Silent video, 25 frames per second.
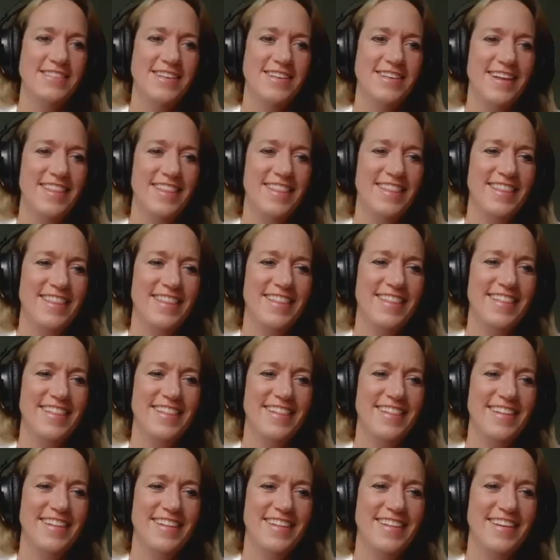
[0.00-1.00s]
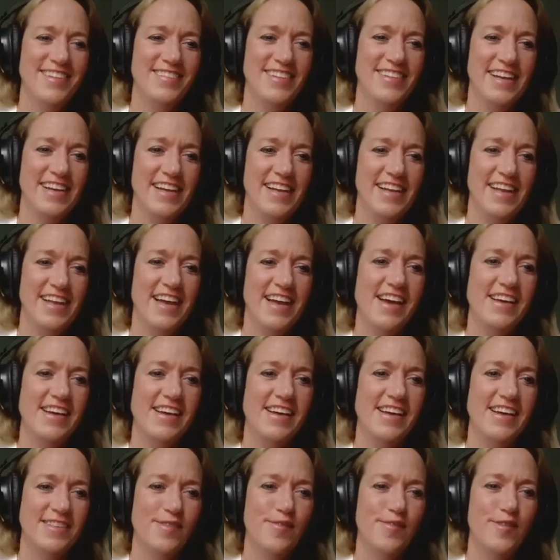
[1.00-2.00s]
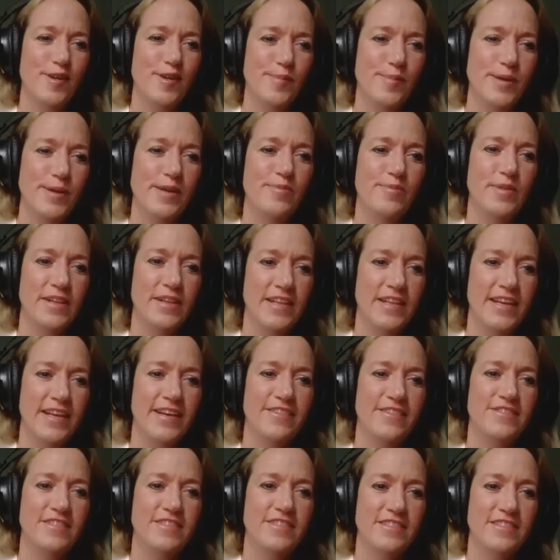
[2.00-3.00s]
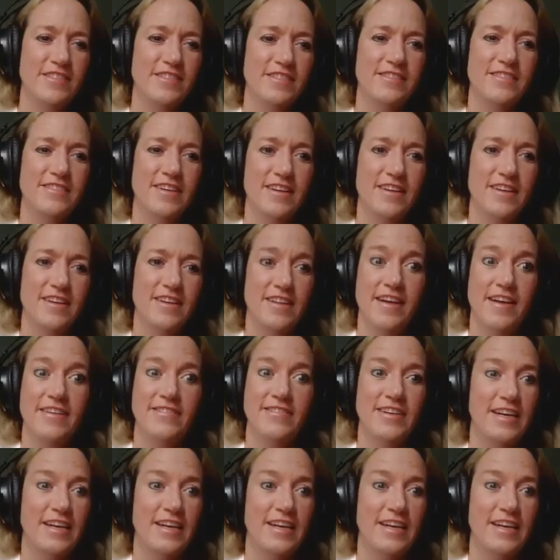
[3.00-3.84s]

I love it. Yes, affirming beliefs. I love it.